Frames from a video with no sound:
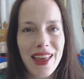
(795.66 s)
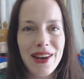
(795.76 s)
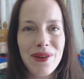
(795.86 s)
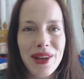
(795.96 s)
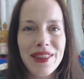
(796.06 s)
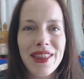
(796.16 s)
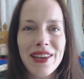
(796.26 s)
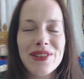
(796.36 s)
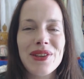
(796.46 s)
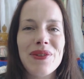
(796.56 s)
Anyway,
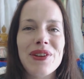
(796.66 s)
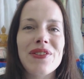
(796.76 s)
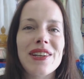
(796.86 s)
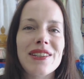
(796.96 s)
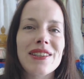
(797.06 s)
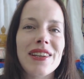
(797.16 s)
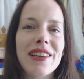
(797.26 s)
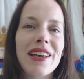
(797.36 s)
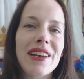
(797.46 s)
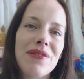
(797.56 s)
thank you so much for
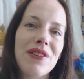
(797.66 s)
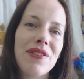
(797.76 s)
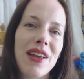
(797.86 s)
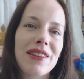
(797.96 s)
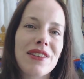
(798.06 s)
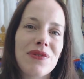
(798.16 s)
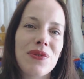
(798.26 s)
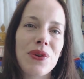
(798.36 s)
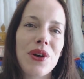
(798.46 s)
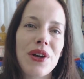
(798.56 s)
listening. And if you've liked this
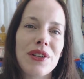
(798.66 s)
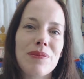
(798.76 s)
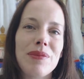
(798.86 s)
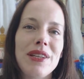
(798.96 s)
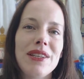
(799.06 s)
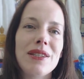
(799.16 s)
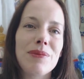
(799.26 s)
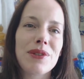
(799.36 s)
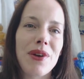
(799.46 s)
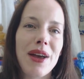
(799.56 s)
forecast, please
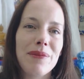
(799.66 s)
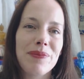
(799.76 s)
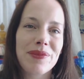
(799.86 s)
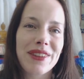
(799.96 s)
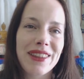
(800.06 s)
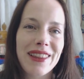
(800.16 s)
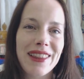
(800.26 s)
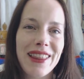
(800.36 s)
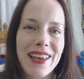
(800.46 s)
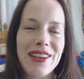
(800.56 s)
subscribe.
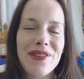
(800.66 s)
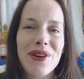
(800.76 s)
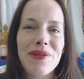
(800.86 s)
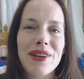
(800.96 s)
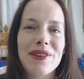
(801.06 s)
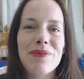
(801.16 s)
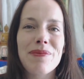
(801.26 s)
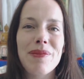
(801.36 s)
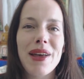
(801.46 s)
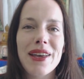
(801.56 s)
Thank you very much.
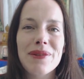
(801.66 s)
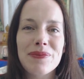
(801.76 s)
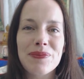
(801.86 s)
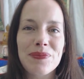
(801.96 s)
Bye.